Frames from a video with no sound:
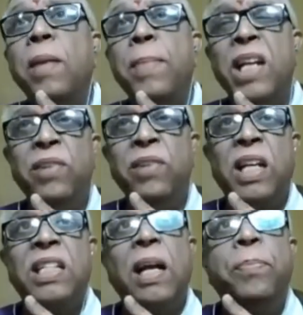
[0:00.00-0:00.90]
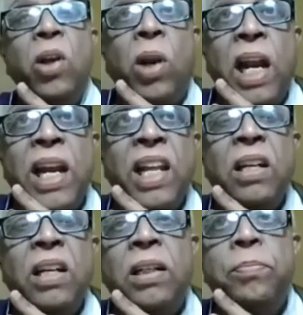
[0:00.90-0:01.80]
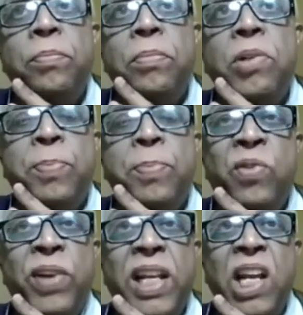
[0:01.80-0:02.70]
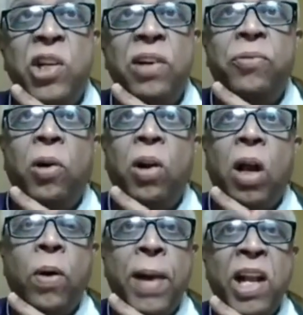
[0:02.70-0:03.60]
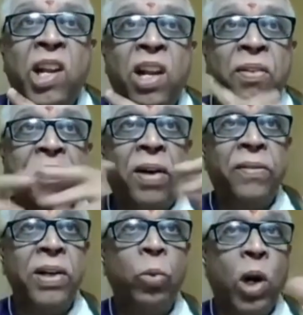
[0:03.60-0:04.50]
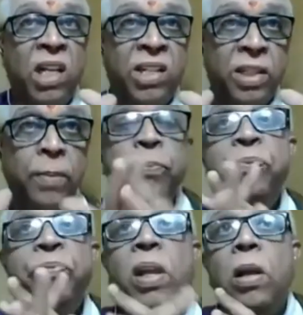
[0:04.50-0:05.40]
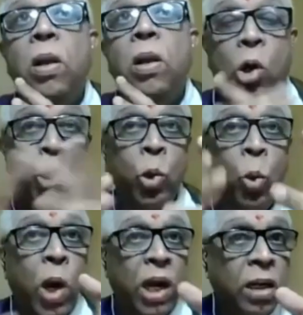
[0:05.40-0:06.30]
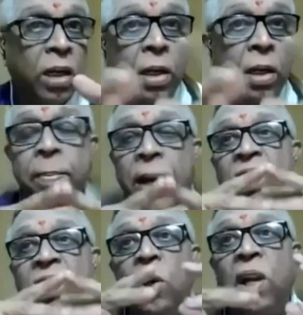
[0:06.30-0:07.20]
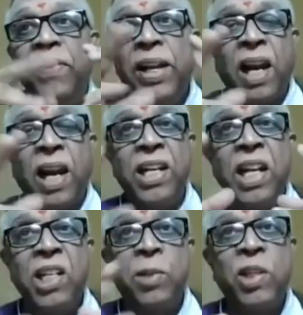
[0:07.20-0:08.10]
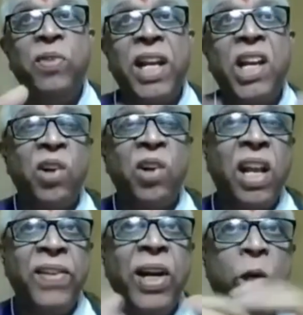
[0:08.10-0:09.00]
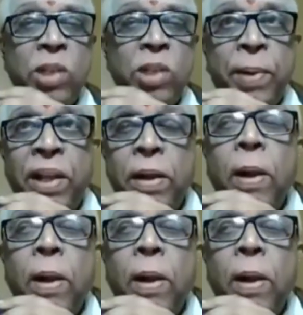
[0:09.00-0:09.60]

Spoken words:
Imagine, for example, you're writing a specification for how a microwave oven works or should work. Imagine you're writing a specification and giving it to somebody.